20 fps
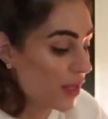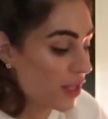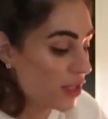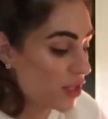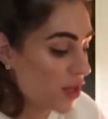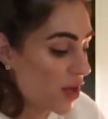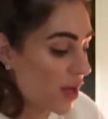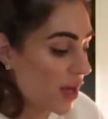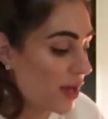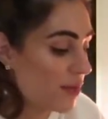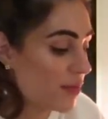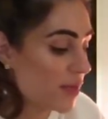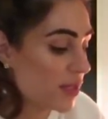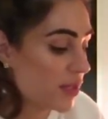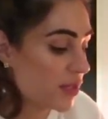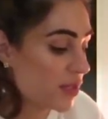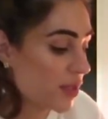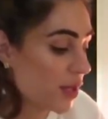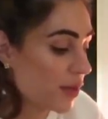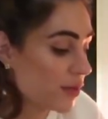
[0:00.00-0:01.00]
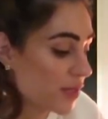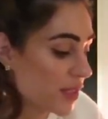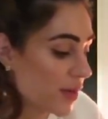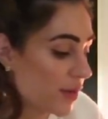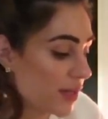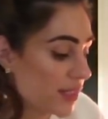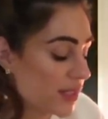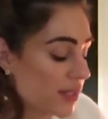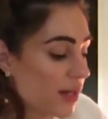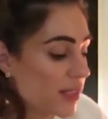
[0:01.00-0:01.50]
which I am so
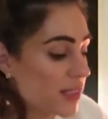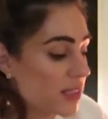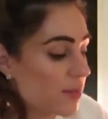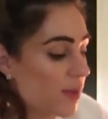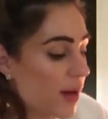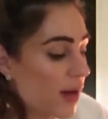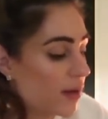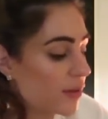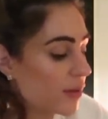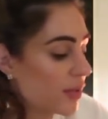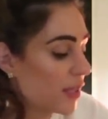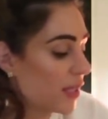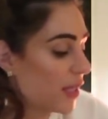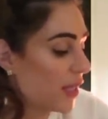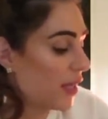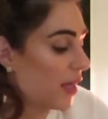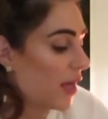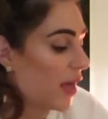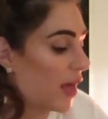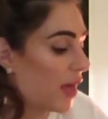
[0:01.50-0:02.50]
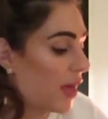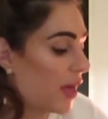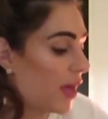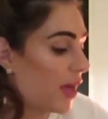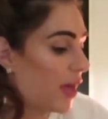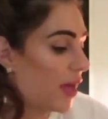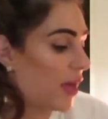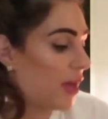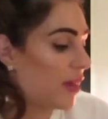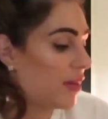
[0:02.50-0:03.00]
excited about.
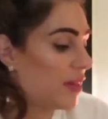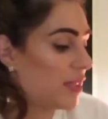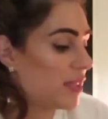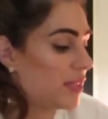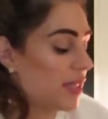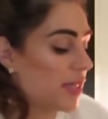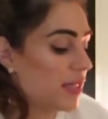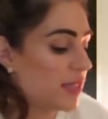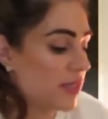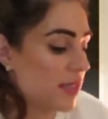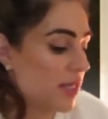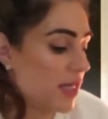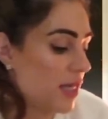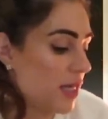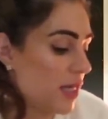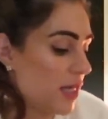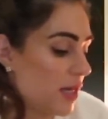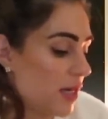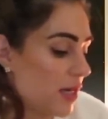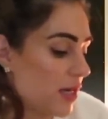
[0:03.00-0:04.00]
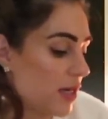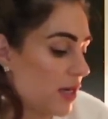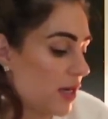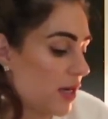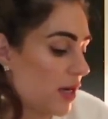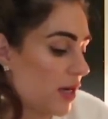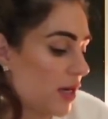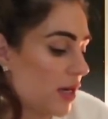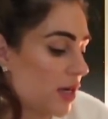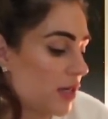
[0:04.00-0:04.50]
This is the
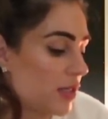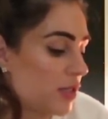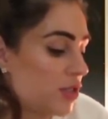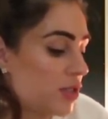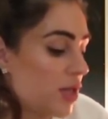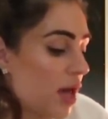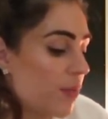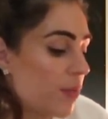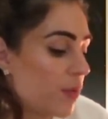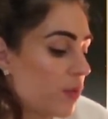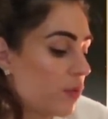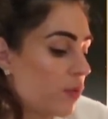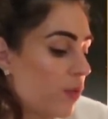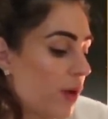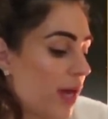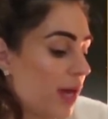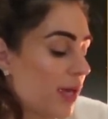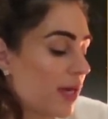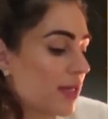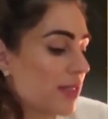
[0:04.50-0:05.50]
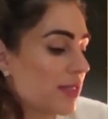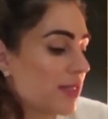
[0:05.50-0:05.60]
double wick